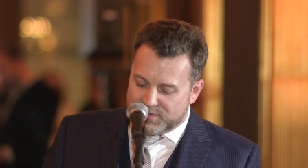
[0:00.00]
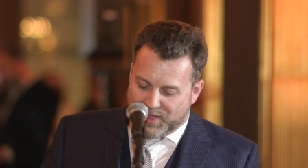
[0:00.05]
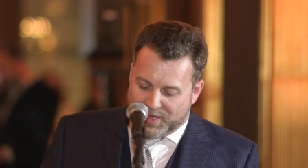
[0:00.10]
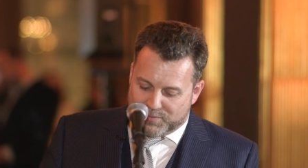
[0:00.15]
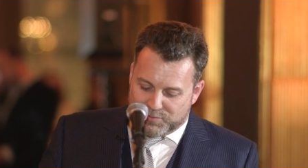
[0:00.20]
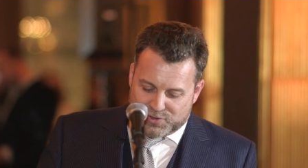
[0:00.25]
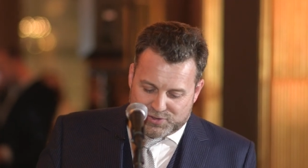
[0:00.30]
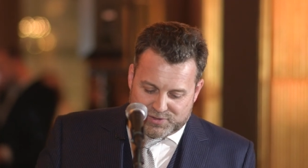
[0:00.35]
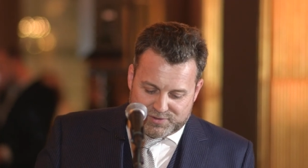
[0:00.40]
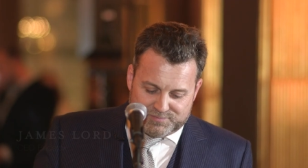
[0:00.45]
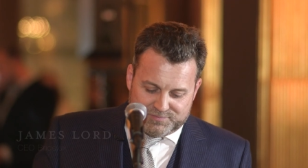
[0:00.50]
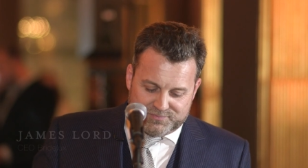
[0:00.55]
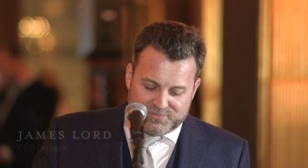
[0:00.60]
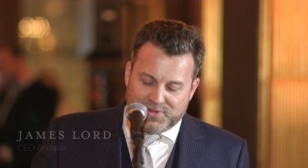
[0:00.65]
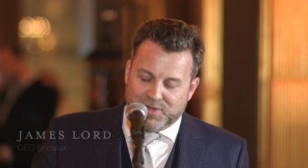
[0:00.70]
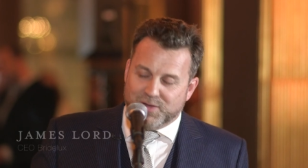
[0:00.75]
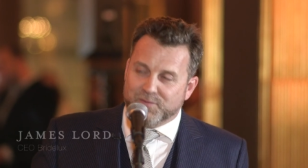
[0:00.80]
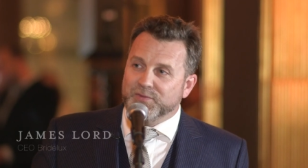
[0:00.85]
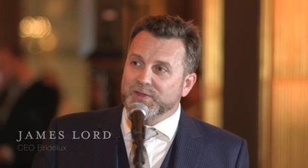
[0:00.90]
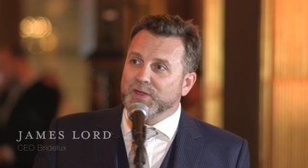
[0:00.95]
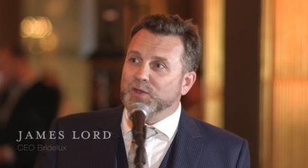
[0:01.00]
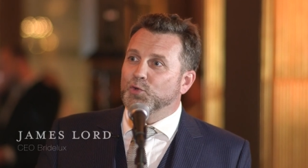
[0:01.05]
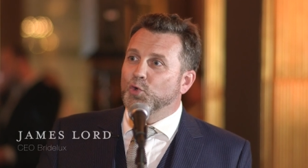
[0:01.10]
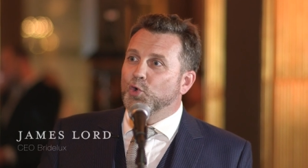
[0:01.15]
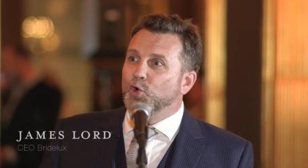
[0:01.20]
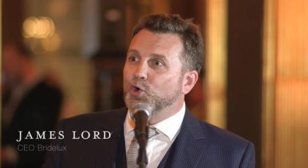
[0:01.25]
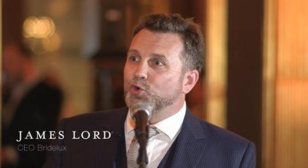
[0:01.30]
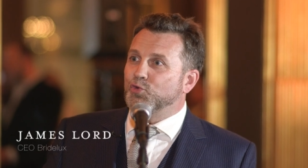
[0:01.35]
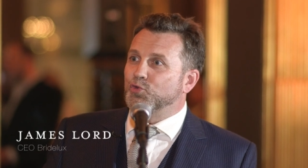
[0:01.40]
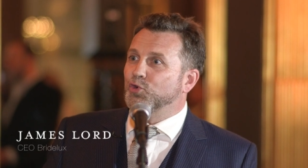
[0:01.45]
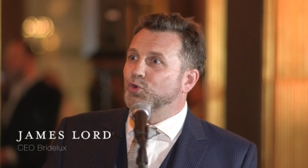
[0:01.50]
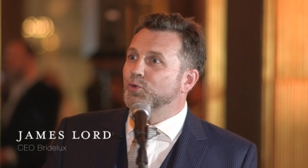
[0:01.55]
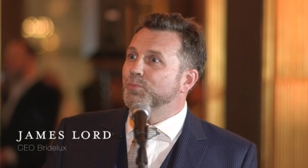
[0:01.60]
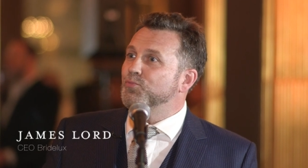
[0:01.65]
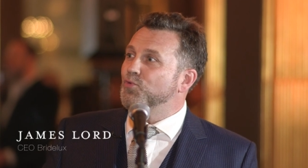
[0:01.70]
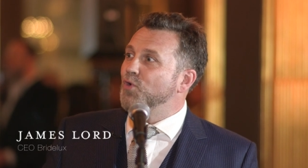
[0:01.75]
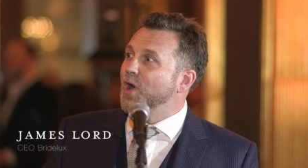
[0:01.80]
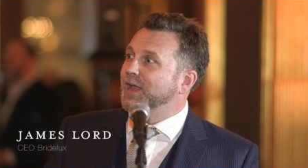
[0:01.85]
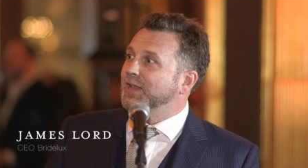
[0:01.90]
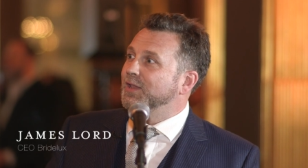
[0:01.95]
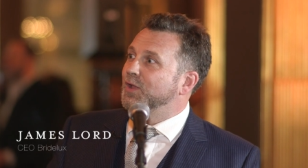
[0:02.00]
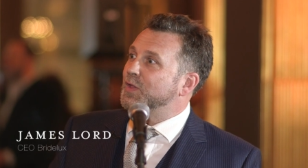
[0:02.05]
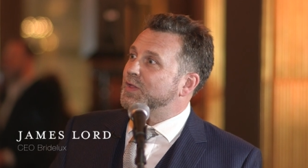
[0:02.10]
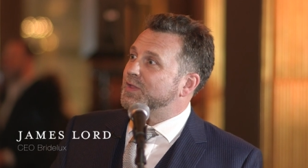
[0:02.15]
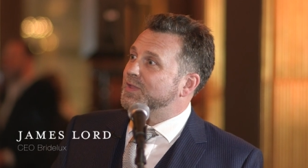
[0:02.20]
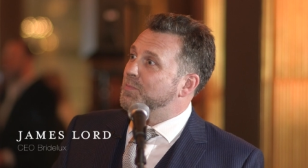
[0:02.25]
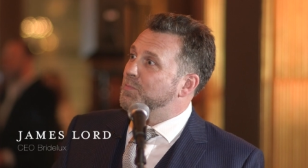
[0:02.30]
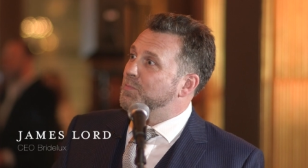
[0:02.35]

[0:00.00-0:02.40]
reception of the inaugural Bridelux